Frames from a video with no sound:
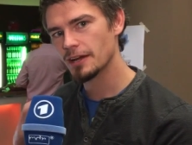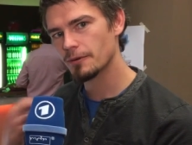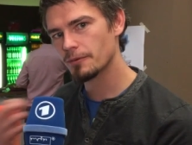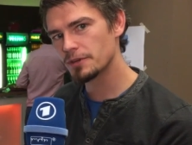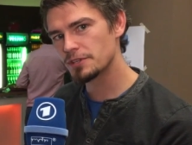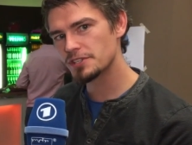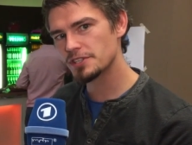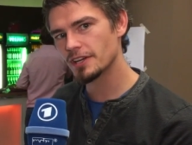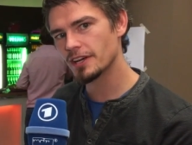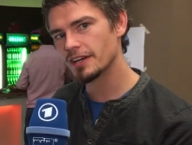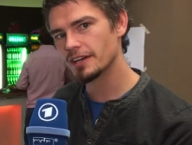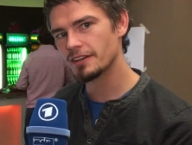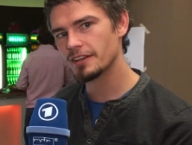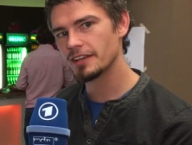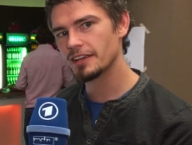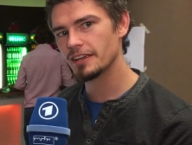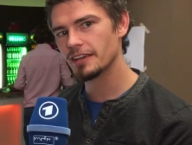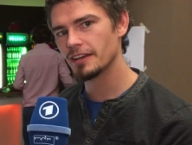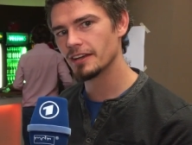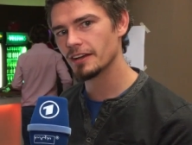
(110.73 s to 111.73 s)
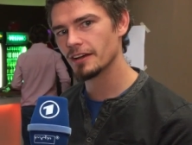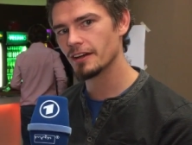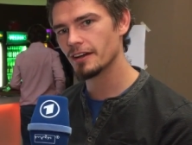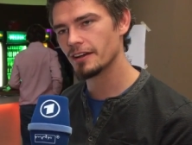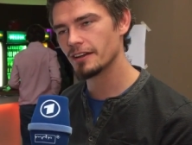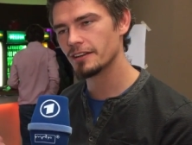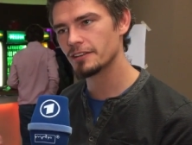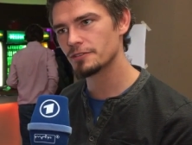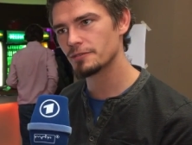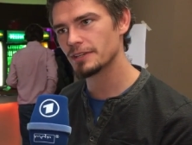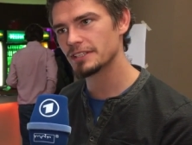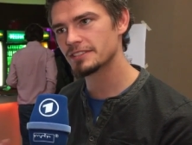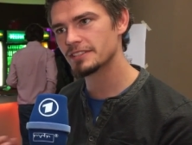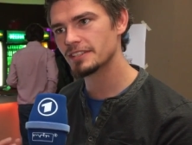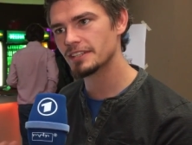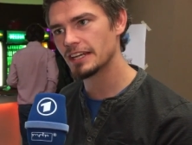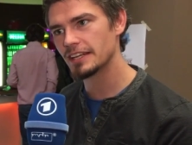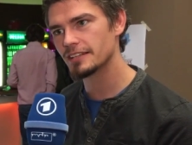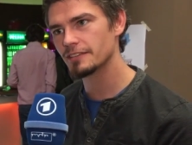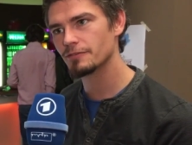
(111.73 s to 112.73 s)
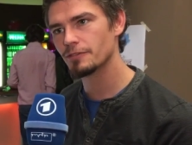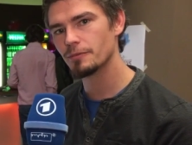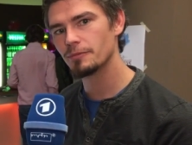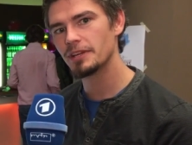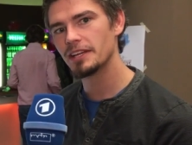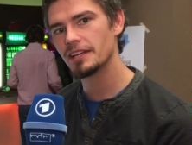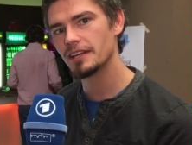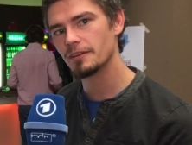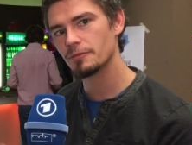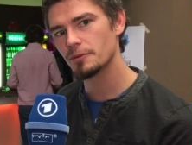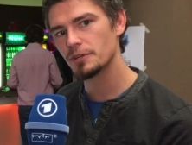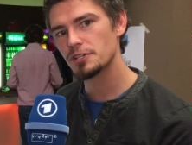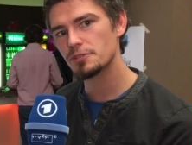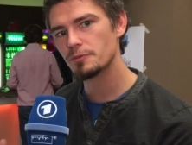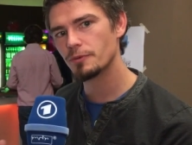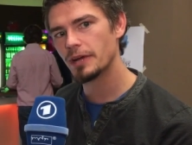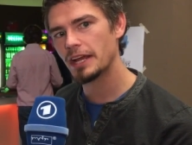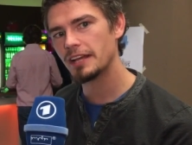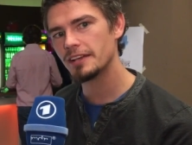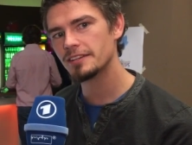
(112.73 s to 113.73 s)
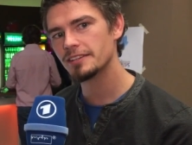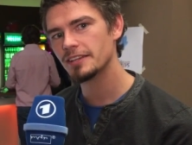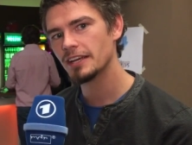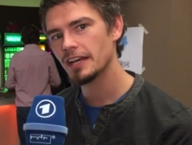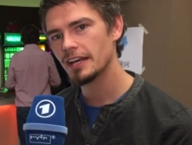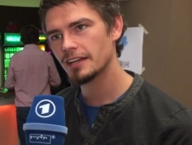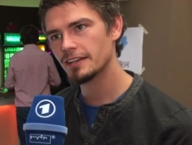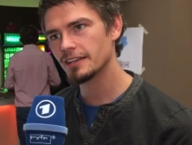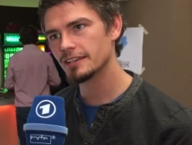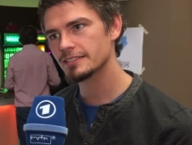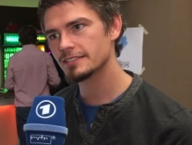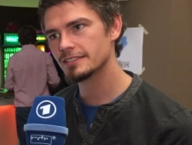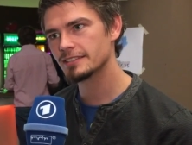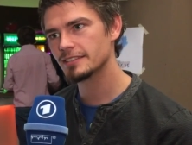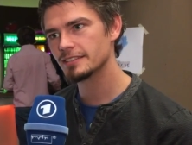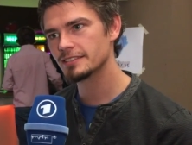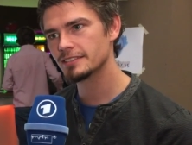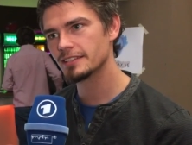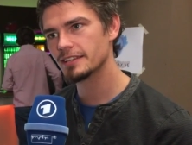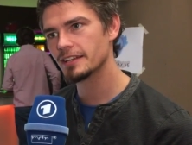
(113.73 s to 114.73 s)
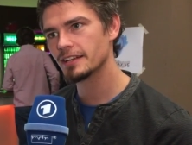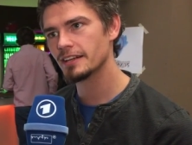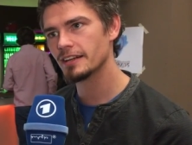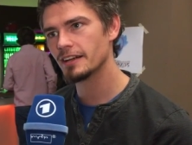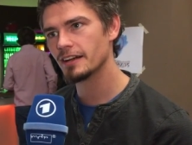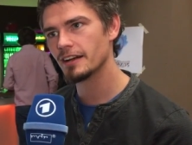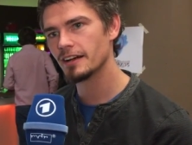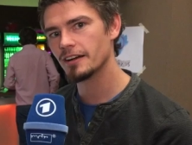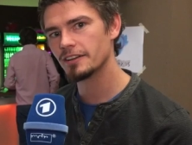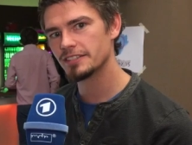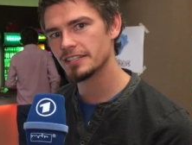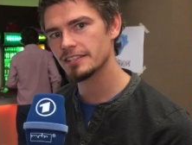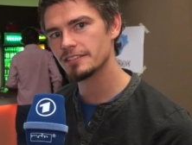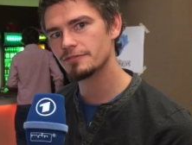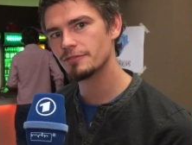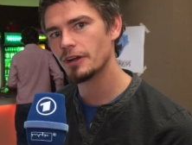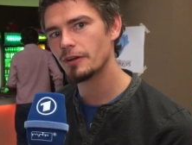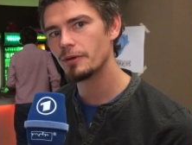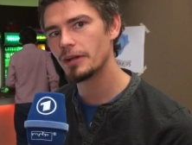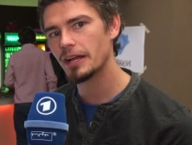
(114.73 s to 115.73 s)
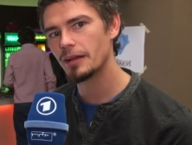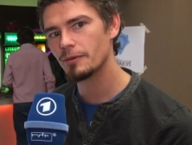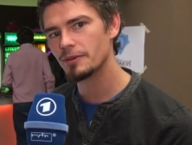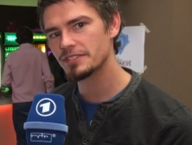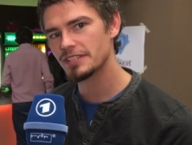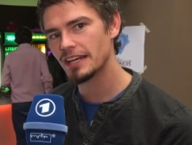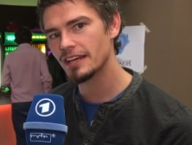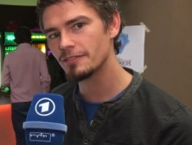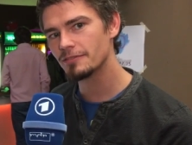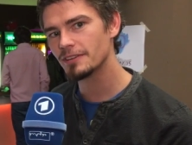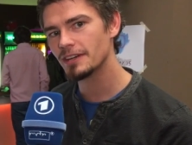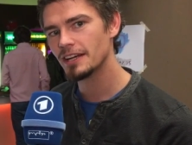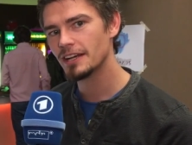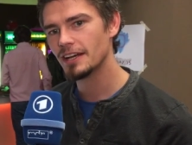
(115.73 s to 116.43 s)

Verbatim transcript: which are the uh, interesting data for me and which weight does the single uh, text variables have.